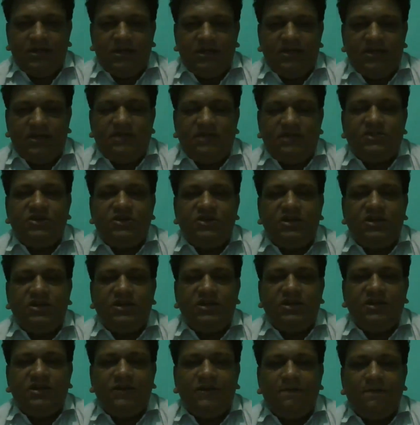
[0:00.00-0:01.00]

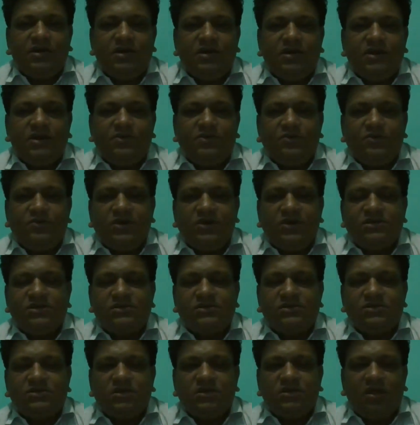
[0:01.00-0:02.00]
Initially, it
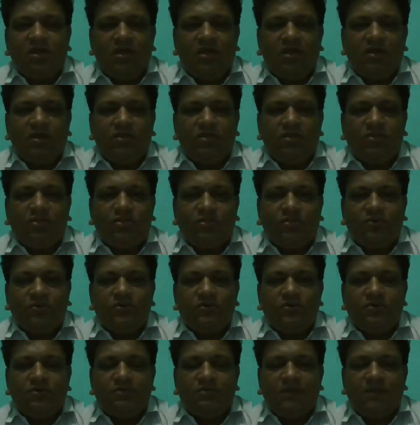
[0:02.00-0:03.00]
was
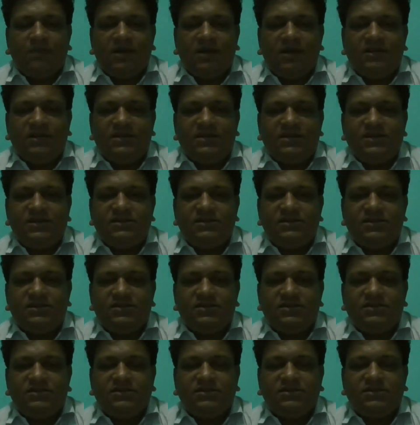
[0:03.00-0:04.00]
taught by
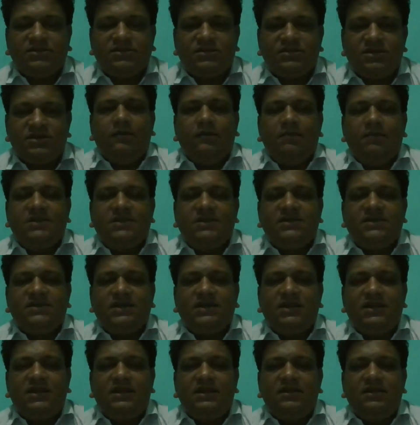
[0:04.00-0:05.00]
teachers,
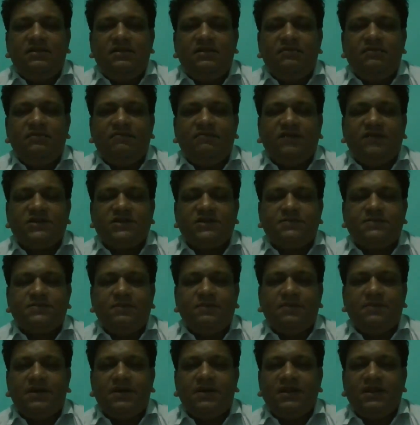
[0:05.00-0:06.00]
basically first
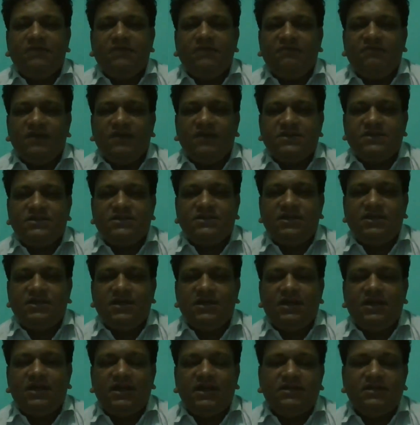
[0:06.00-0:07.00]
paper in first
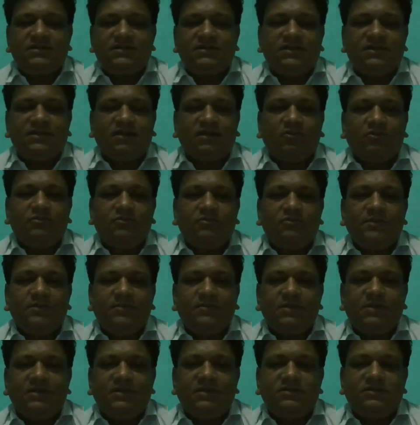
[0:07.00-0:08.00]
year and second
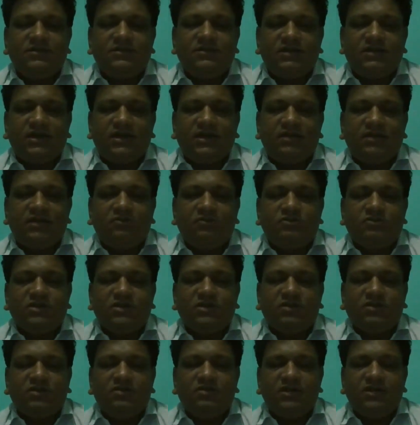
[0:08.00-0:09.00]
paper in
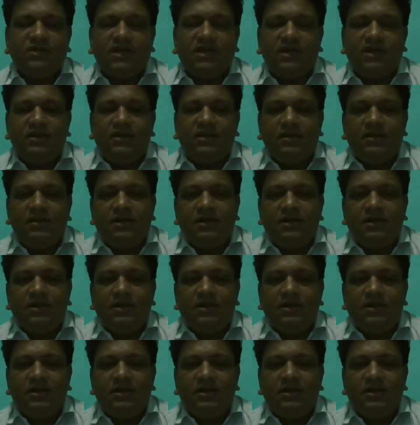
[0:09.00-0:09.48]
second year.